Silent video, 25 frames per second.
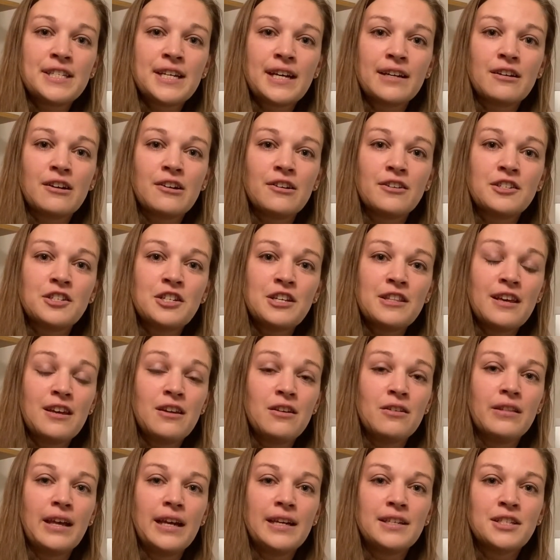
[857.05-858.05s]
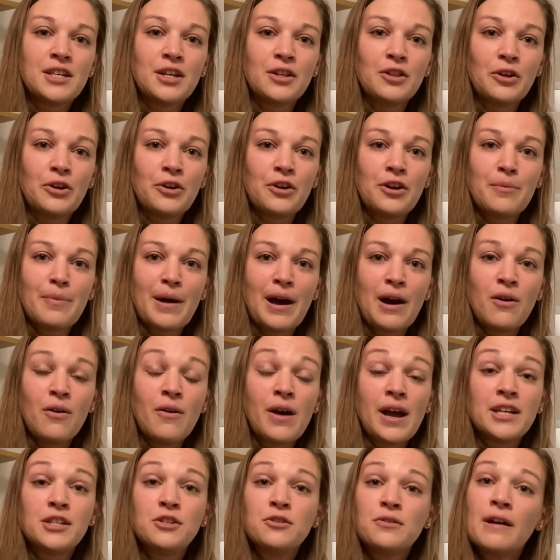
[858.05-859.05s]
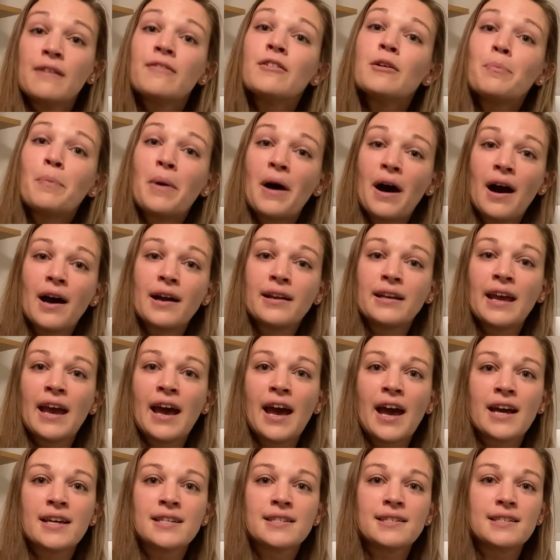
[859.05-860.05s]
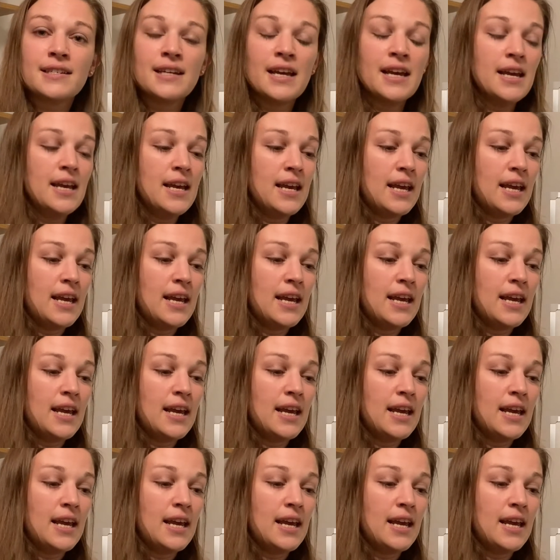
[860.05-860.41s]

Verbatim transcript: technology that you'd like to learn about, I do have a podcast.